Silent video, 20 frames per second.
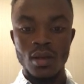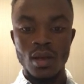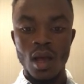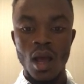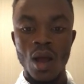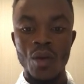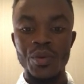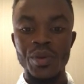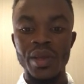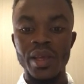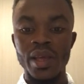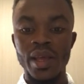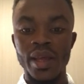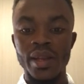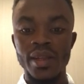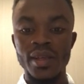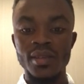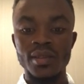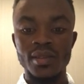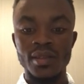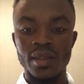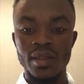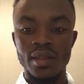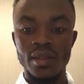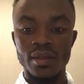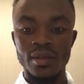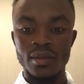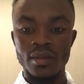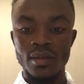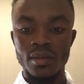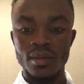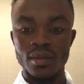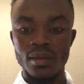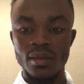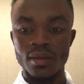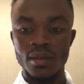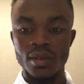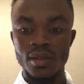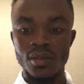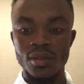how we understand
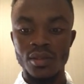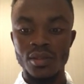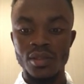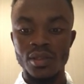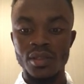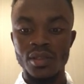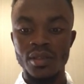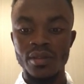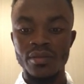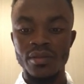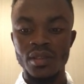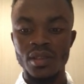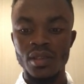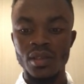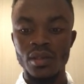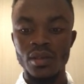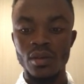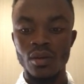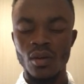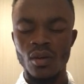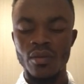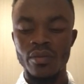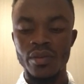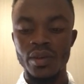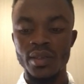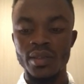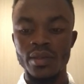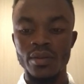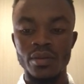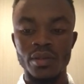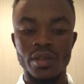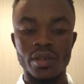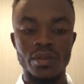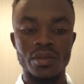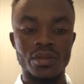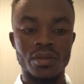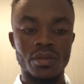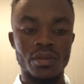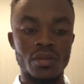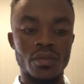the sensitivity of
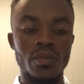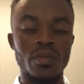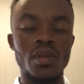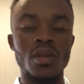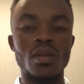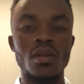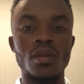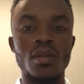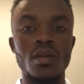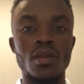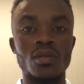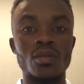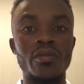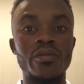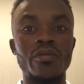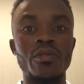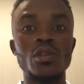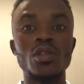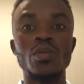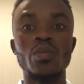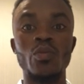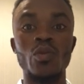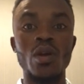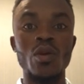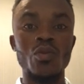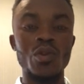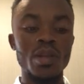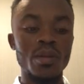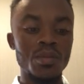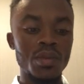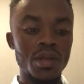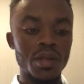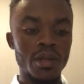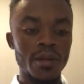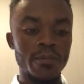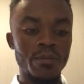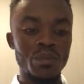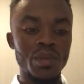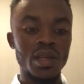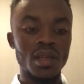intercultural. The first point will
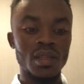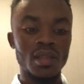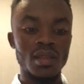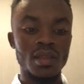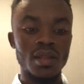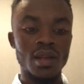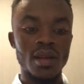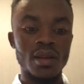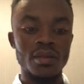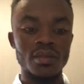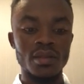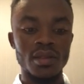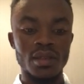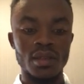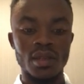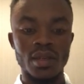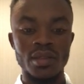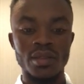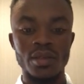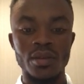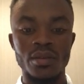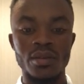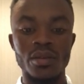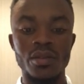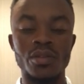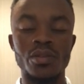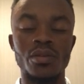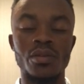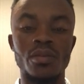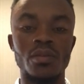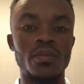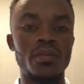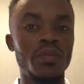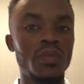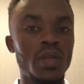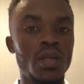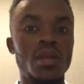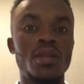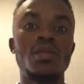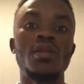be being denied in intercultural.
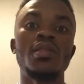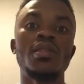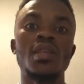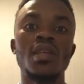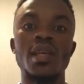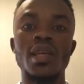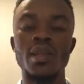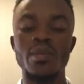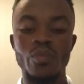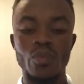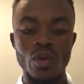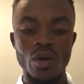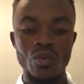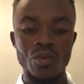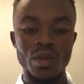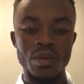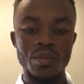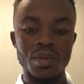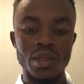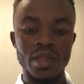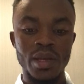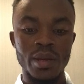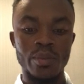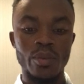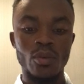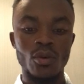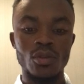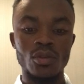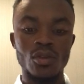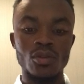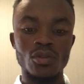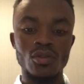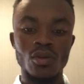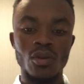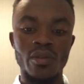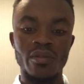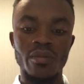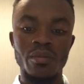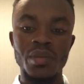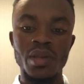The second point will be the importance
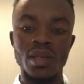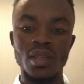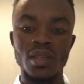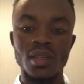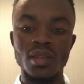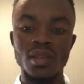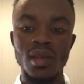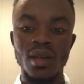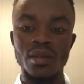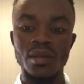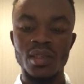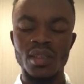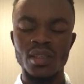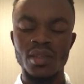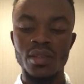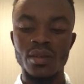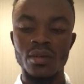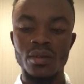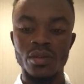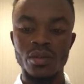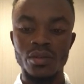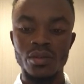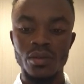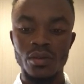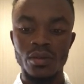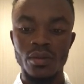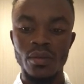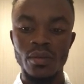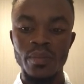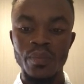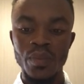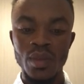of being denied intercultural,